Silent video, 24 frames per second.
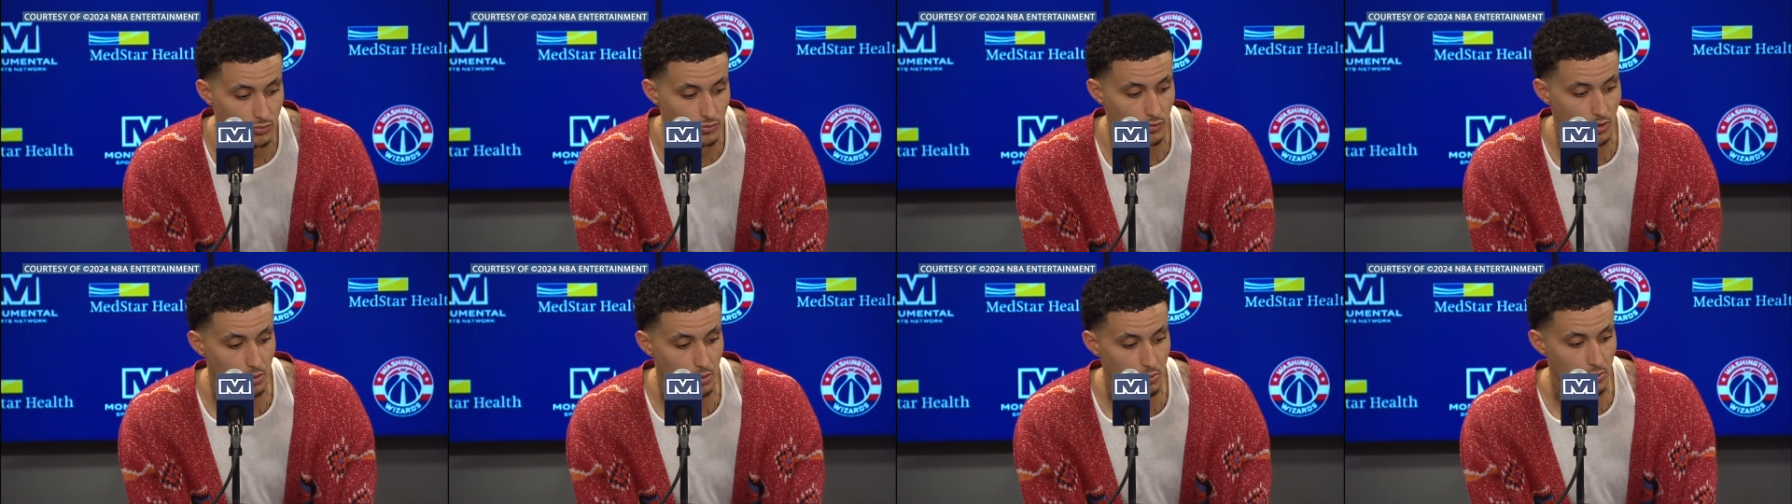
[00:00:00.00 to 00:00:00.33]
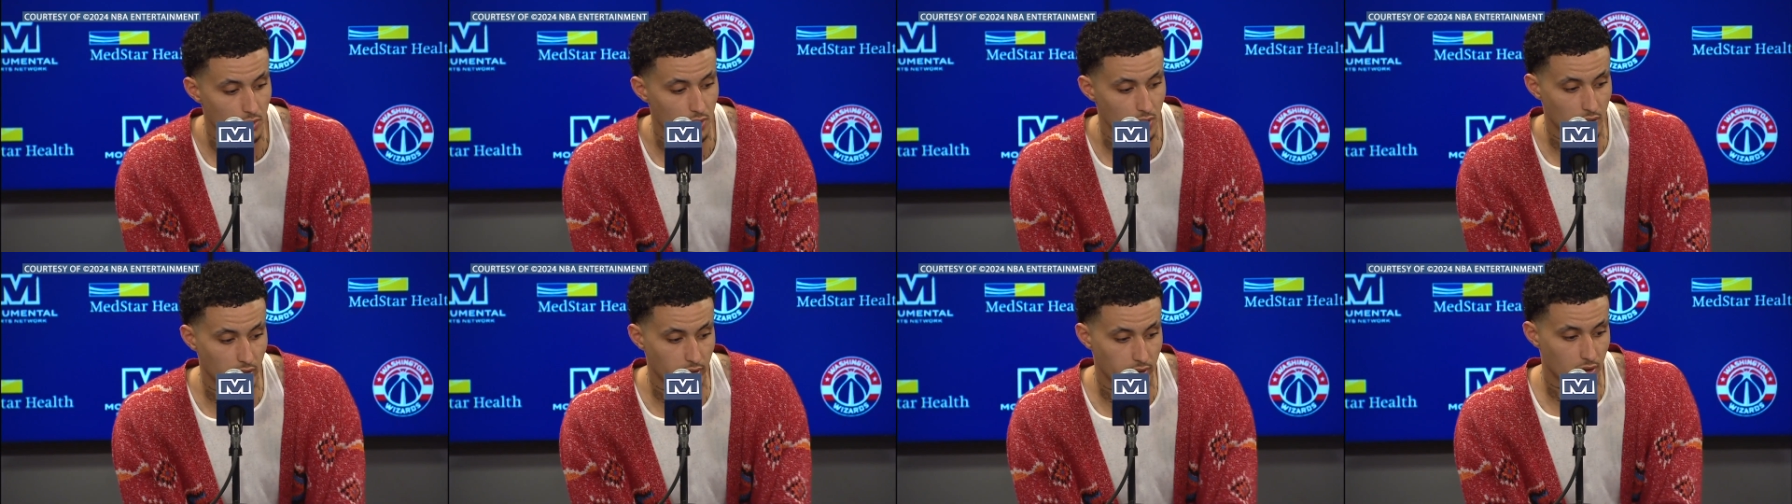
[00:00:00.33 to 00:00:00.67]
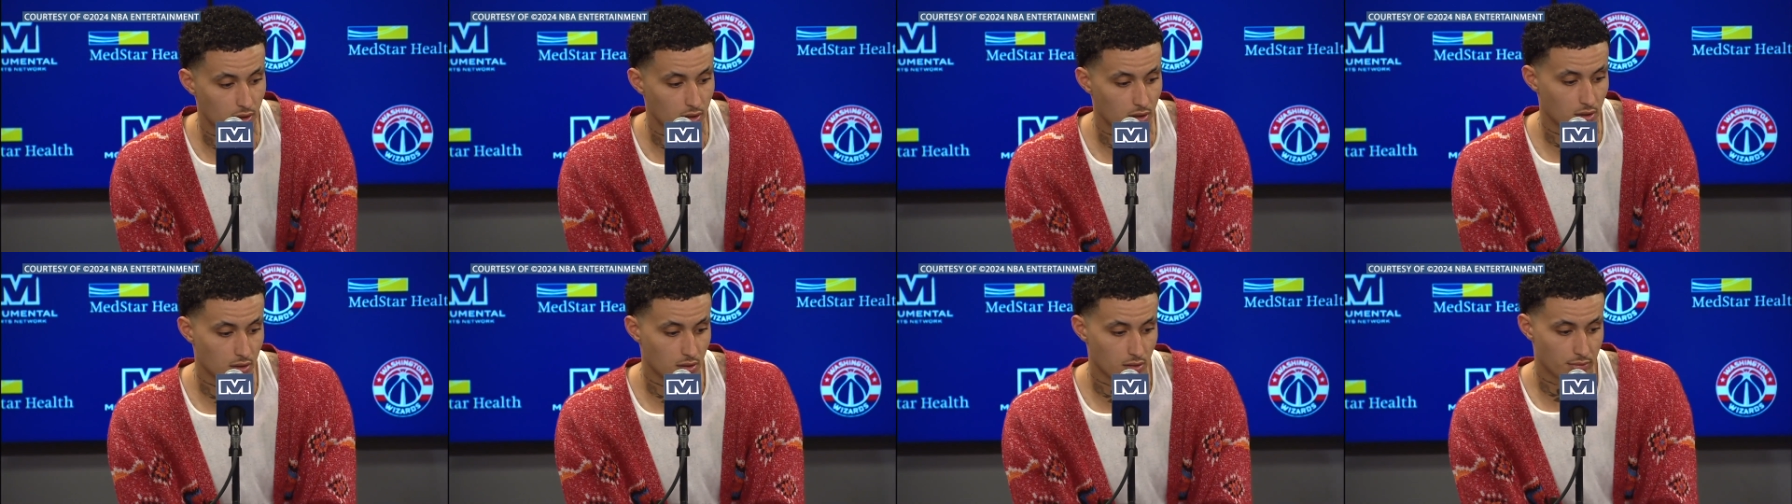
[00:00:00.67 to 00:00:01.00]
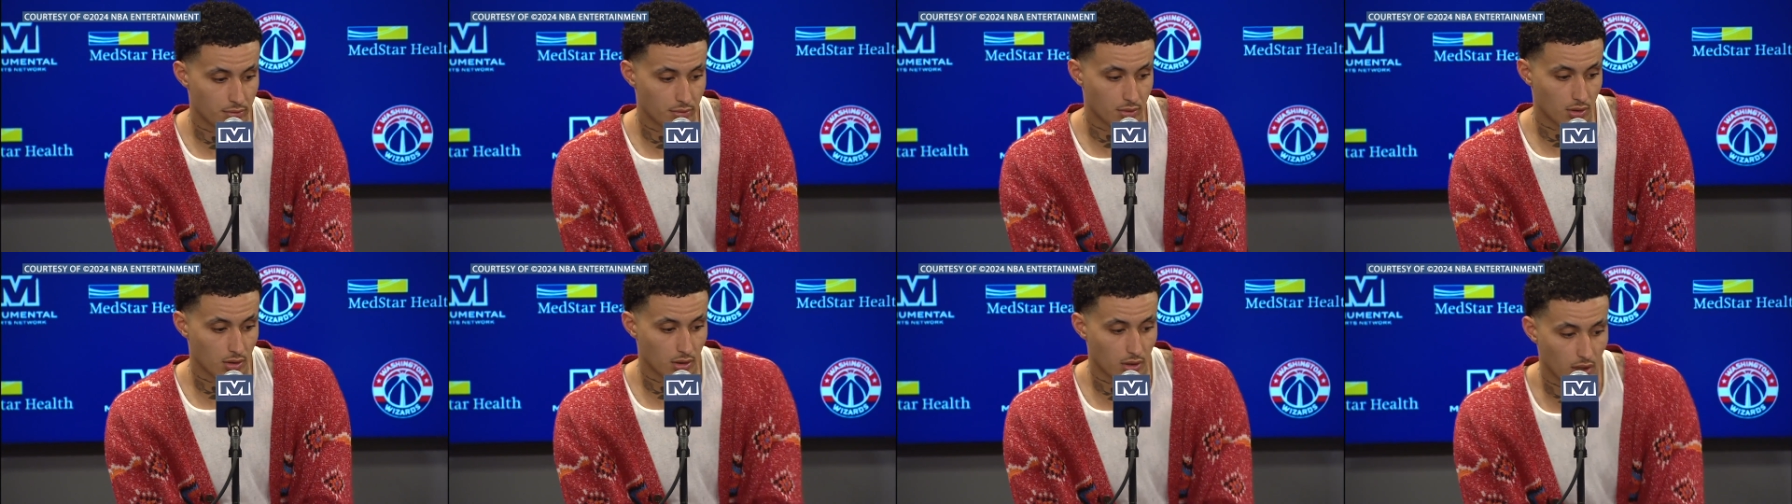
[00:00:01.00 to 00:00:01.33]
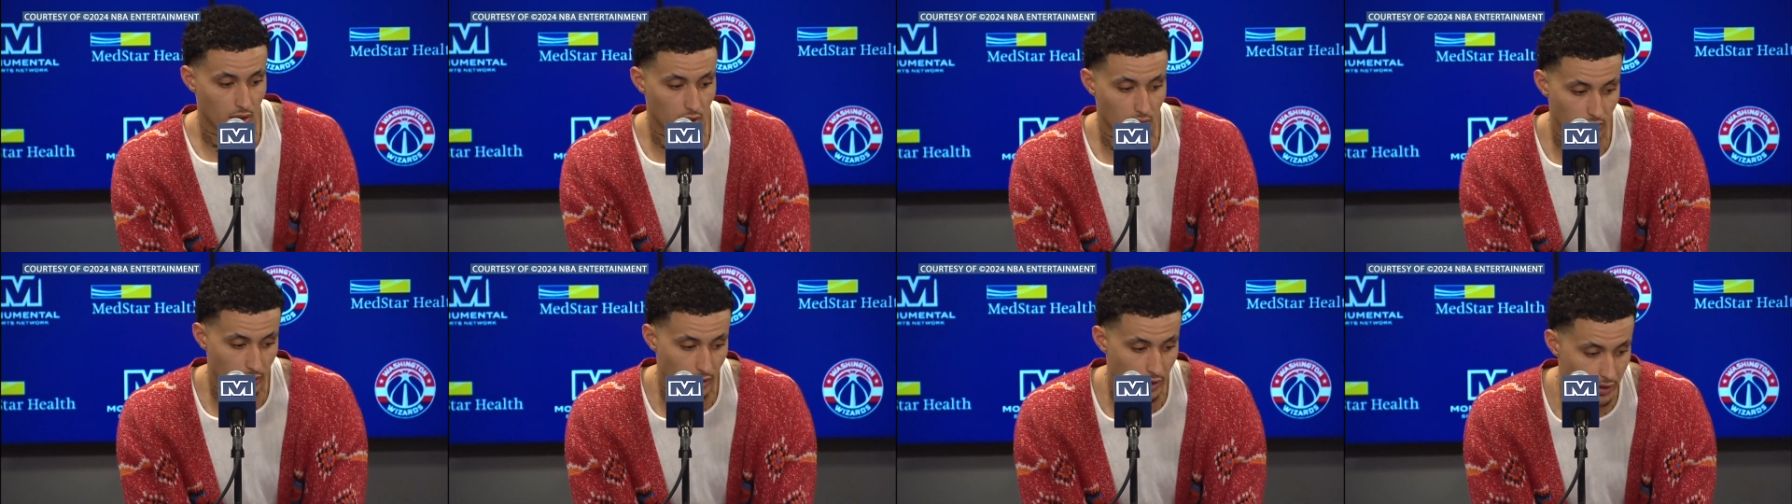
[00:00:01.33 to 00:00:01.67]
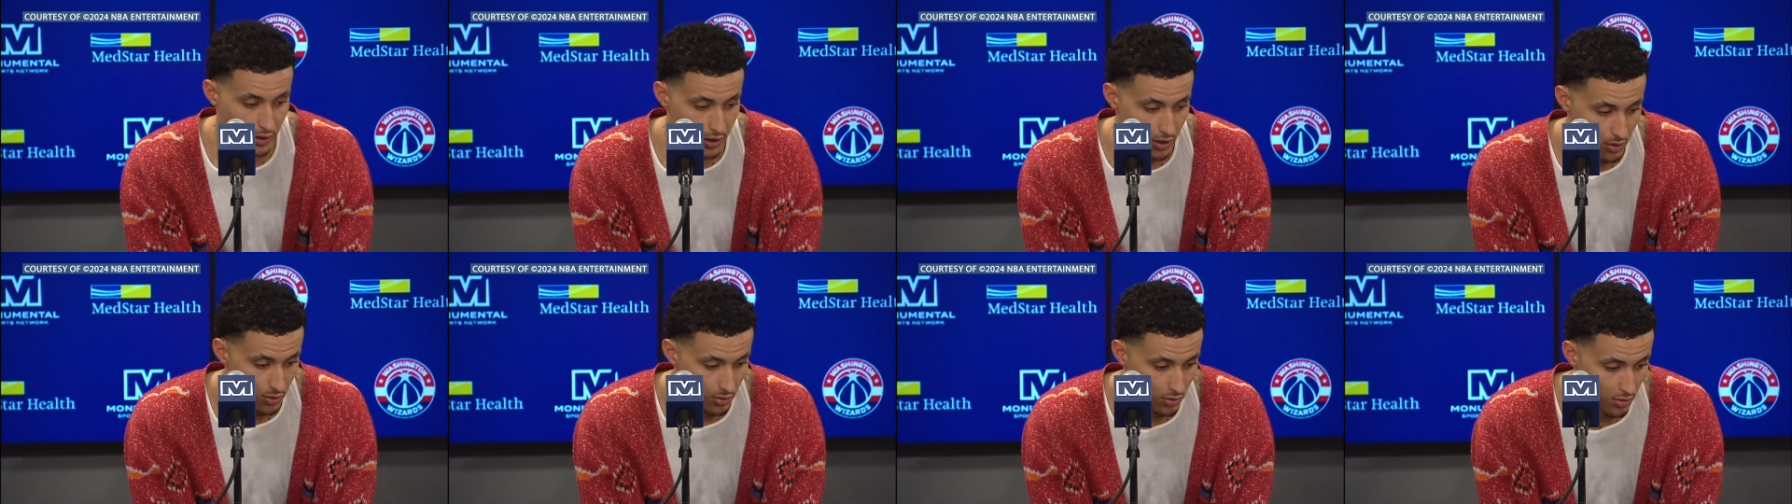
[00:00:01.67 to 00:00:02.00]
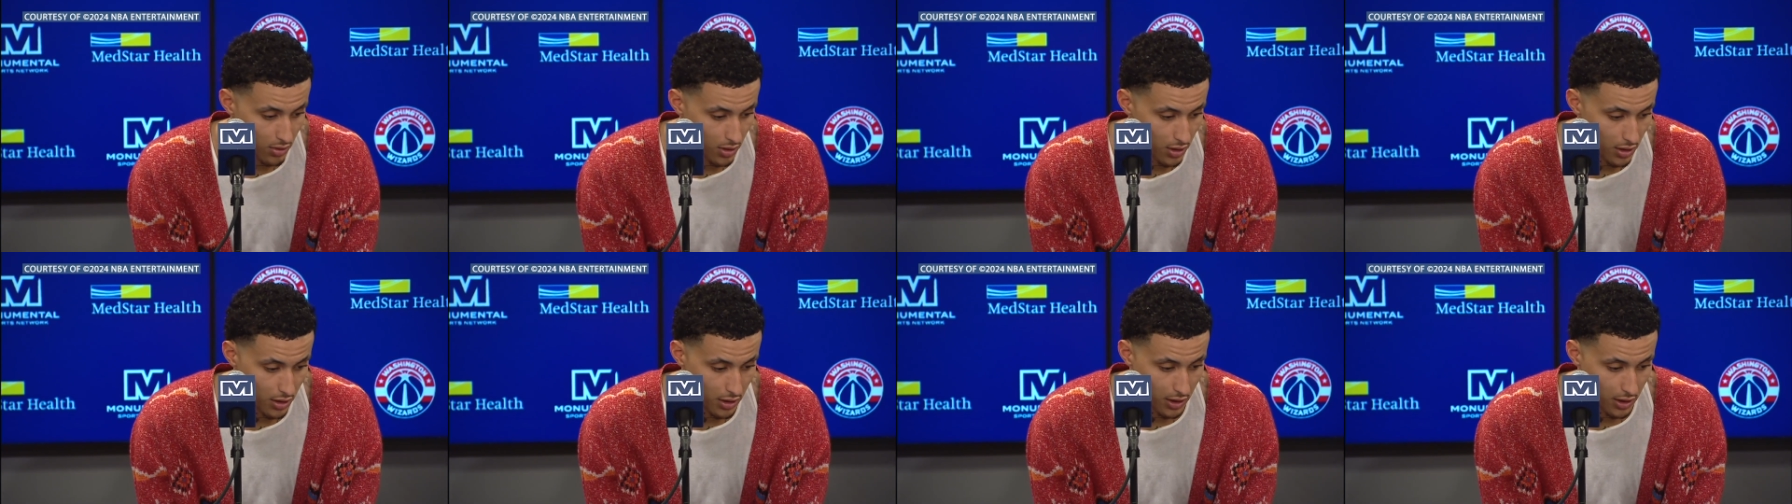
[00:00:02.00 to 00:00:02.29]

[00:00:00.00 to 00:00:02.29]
I mean, Orlando